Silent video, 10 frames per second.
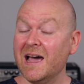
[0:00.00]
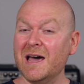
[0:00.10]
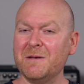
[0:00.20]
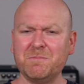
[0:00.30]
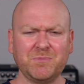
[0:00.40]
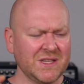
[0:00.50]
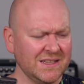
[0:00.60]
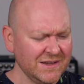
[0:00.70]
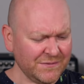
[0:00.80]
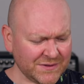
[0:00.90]
And
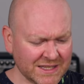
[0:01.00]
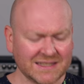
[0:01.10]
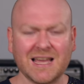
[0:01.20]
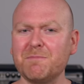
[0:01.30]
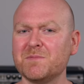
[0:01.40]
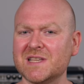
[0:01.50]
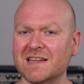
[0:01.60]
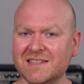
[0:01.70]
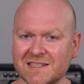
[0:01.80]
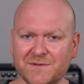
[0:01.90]
if that happens
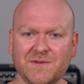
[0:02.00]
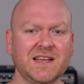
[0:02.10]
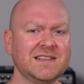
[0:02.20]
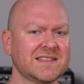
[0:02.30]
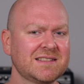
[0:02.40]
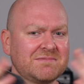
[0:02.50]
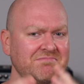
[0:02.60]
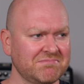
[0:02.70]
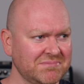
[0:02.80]
and these phases